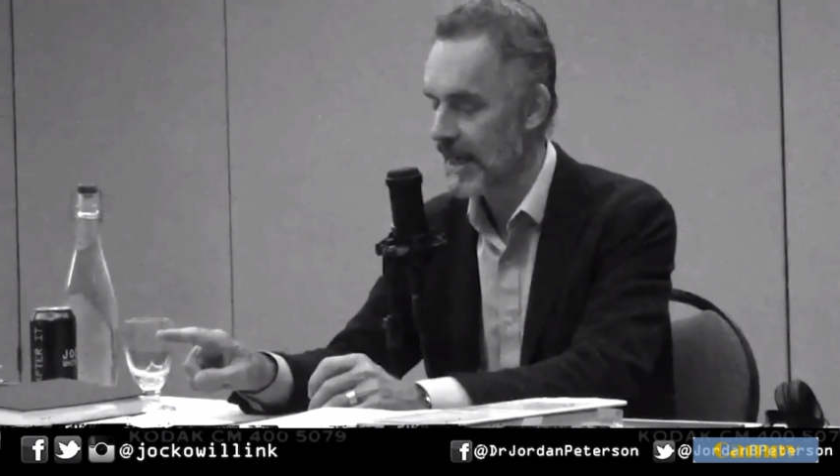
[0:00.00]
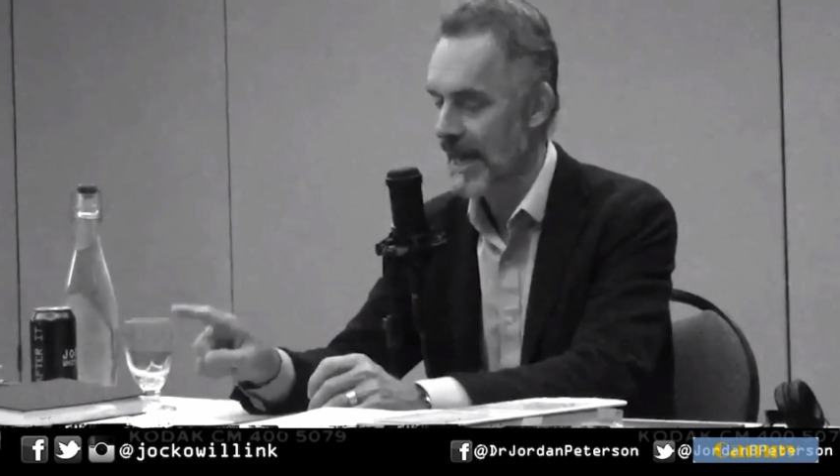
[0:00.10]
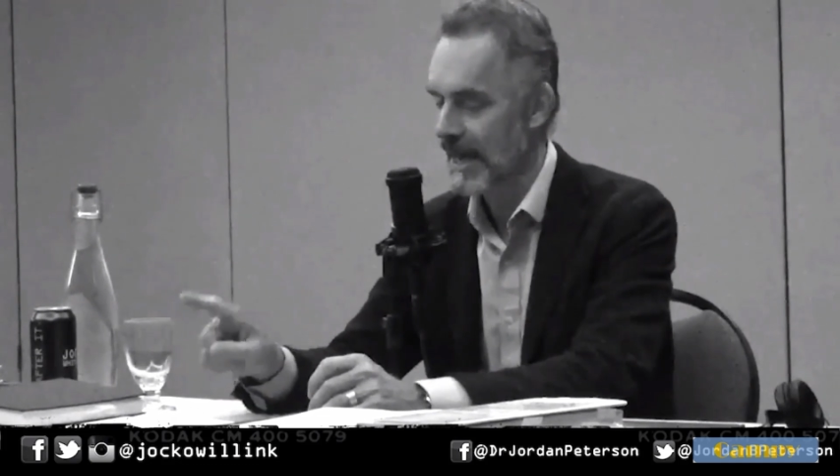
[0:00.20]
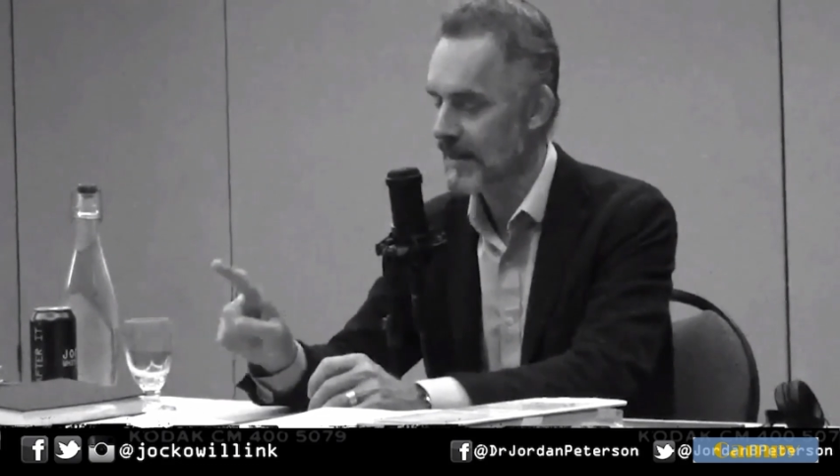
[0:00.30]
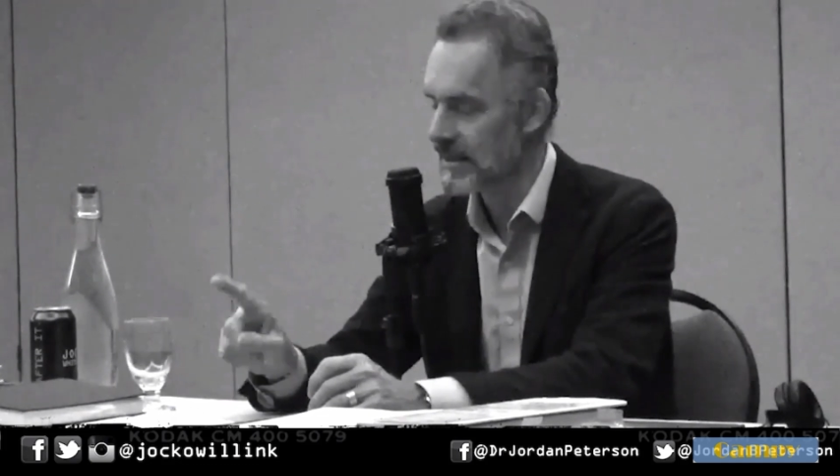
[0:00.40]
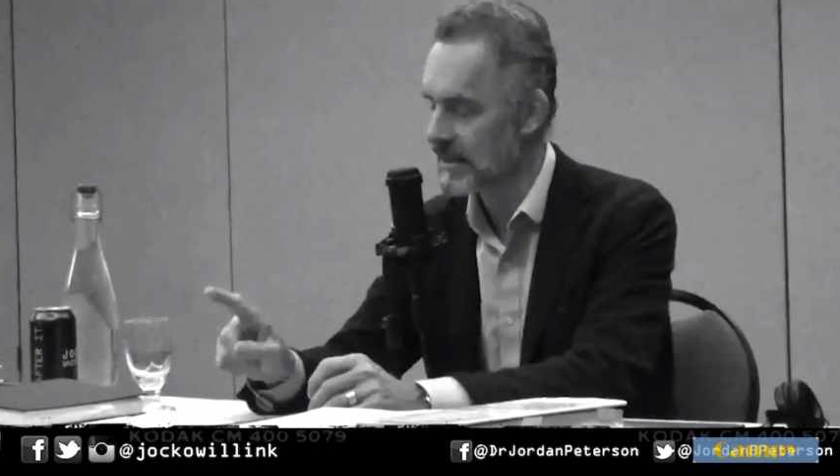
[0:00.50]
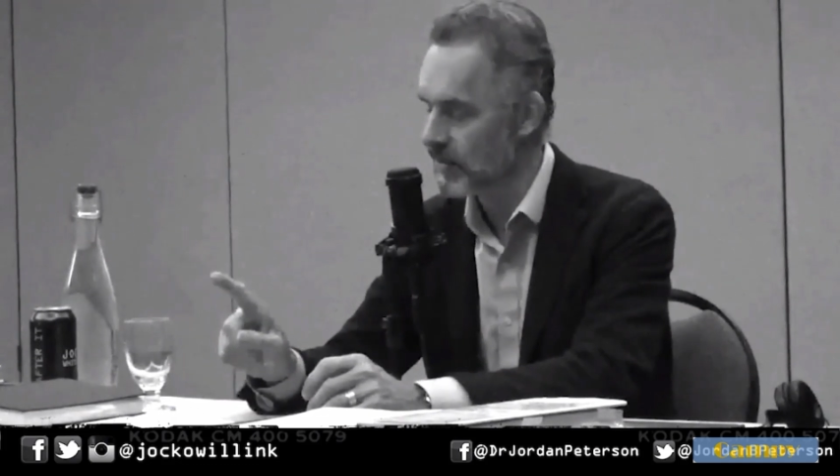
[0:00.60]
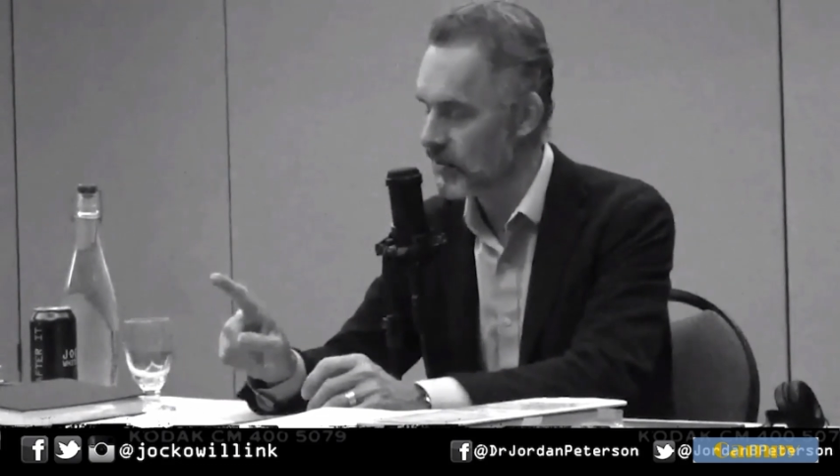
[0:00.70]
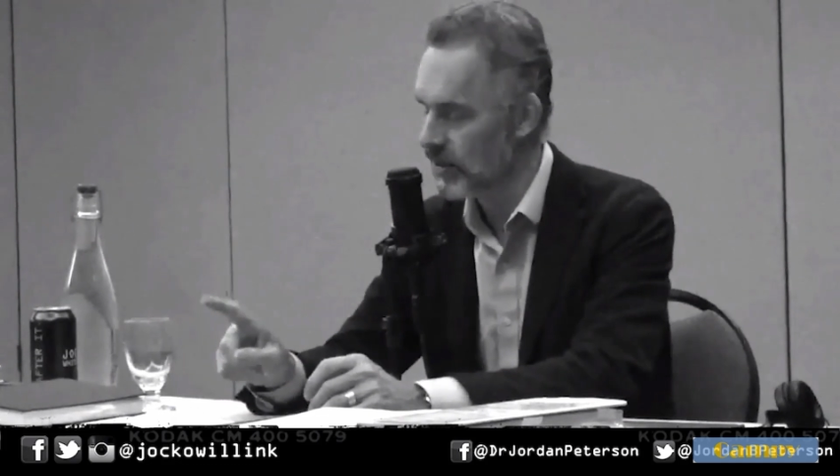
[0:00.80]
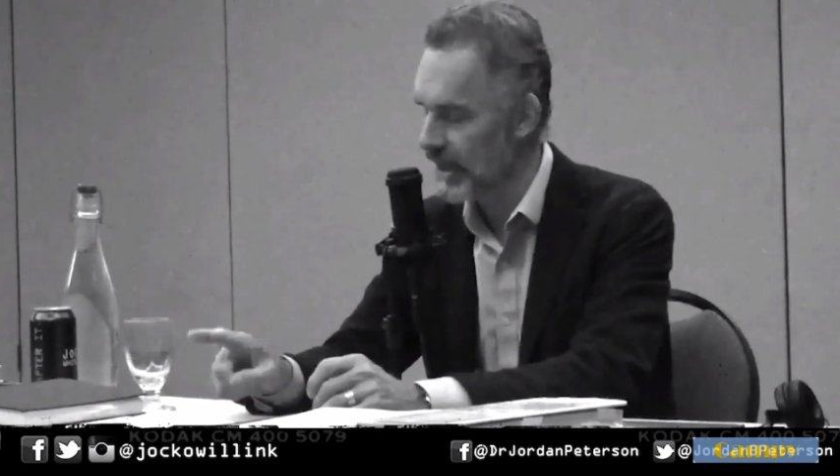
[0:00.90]
and this is a
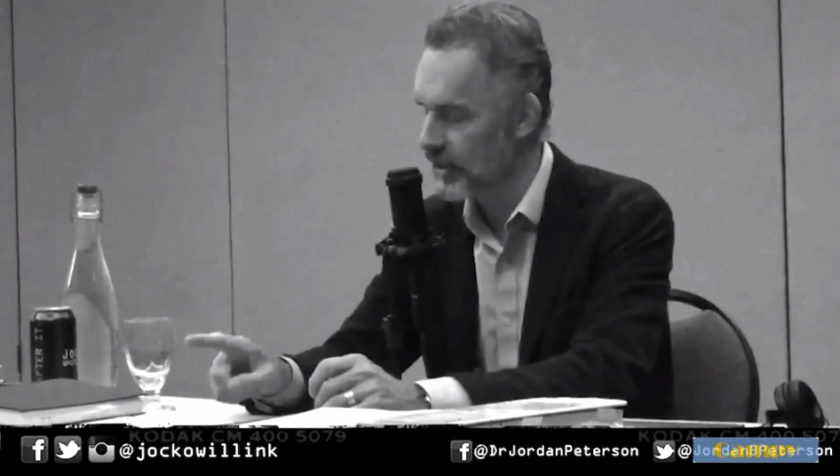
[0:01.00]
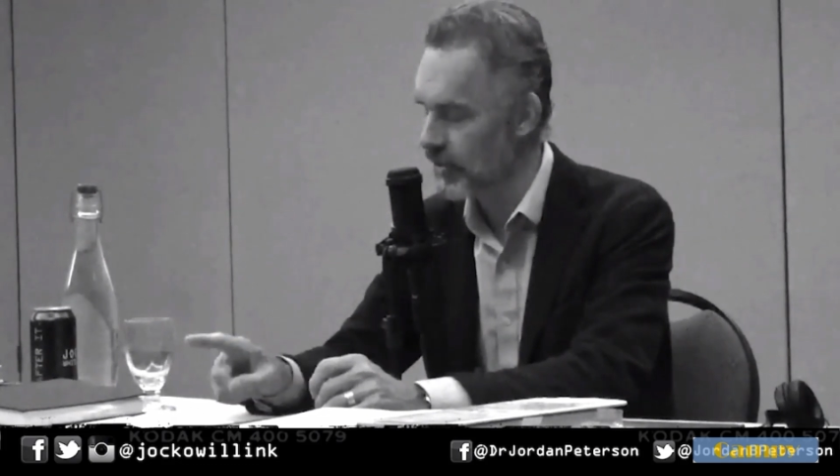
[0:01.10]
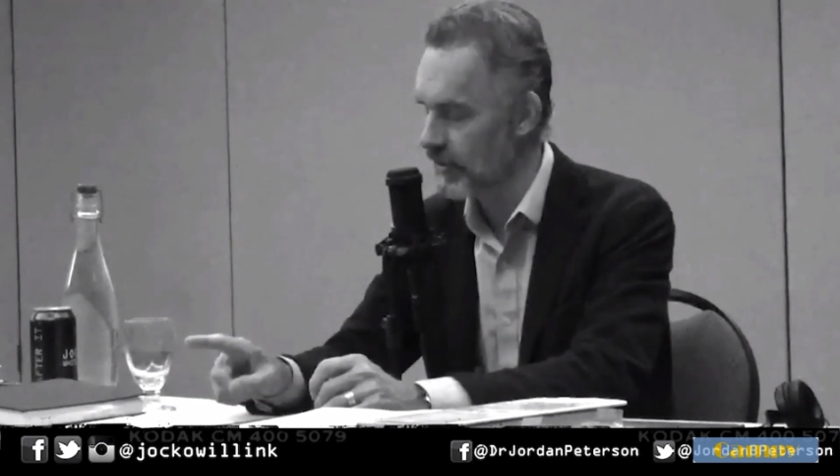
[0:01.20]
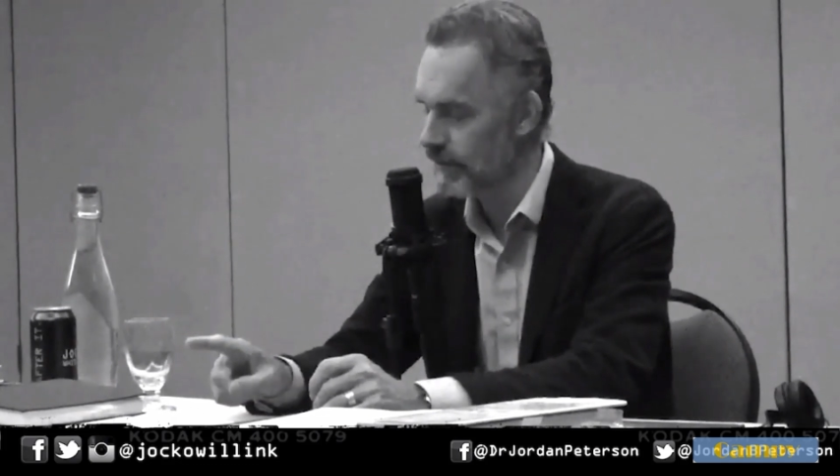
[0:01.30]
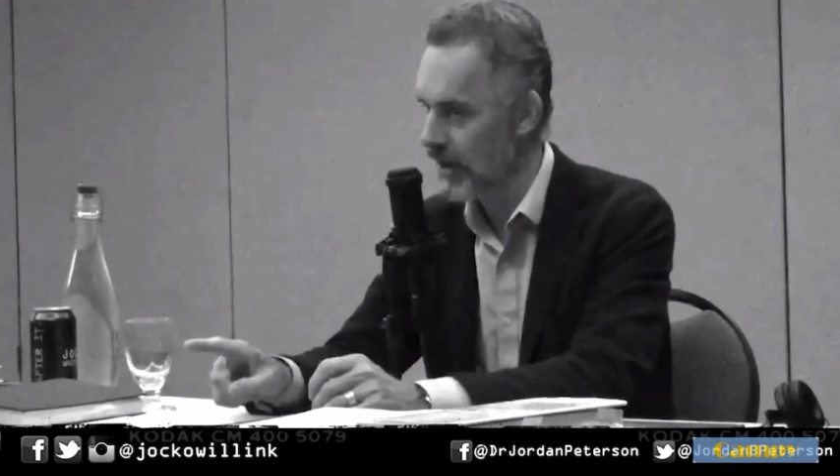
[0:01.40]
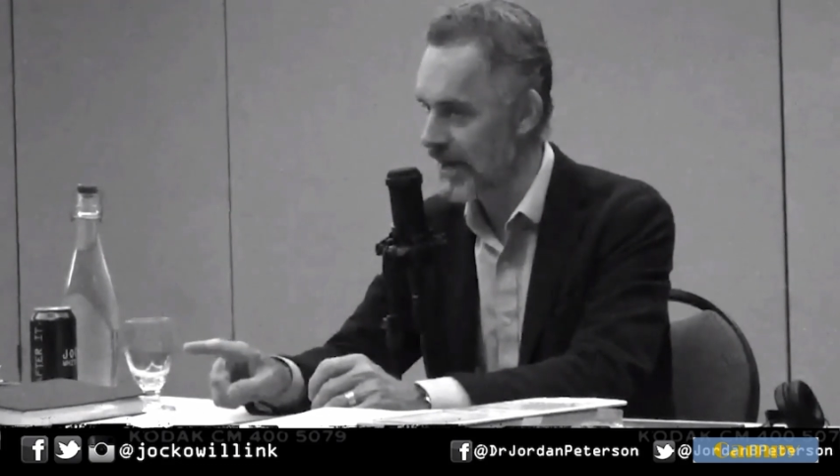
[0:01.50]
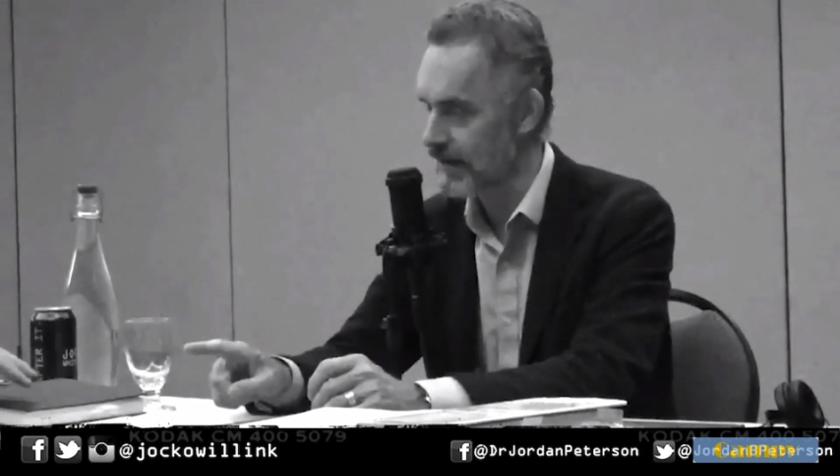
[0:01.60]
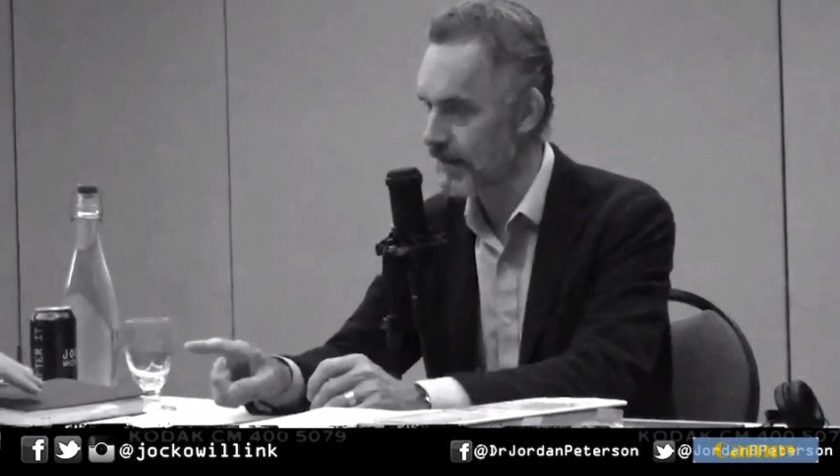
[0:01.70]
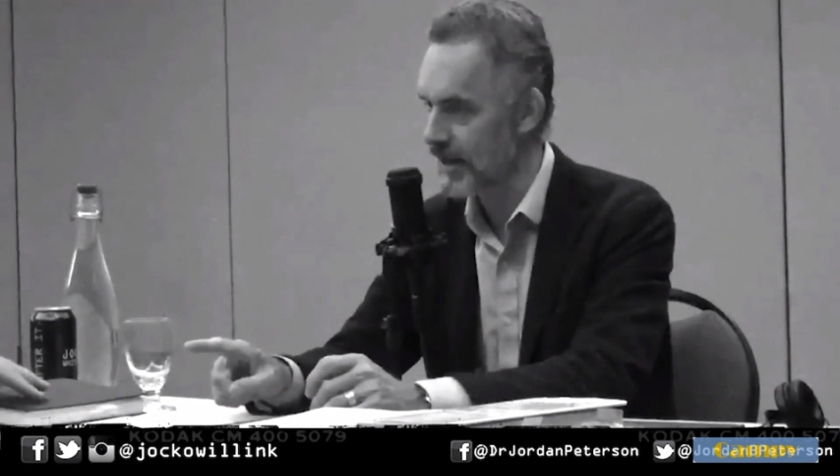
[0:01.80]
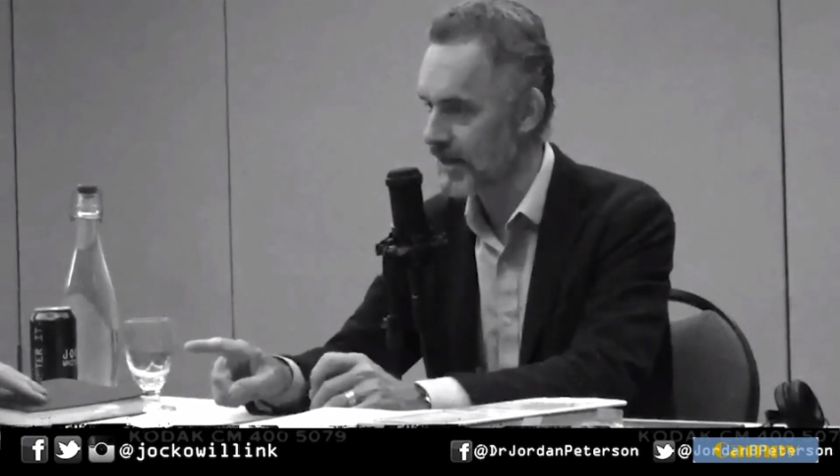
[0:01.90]
rule I shouldn't
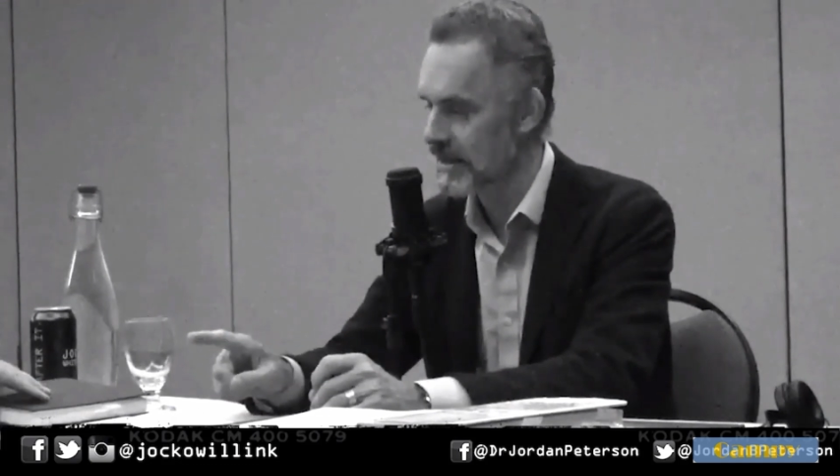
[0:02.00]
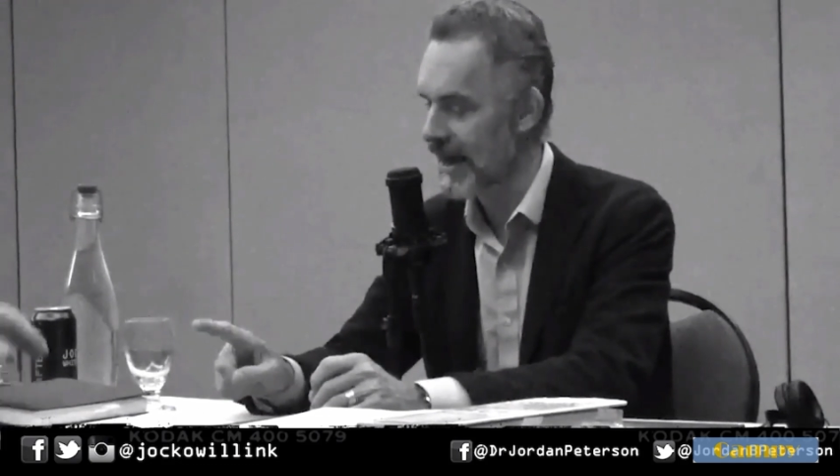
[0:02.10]
break because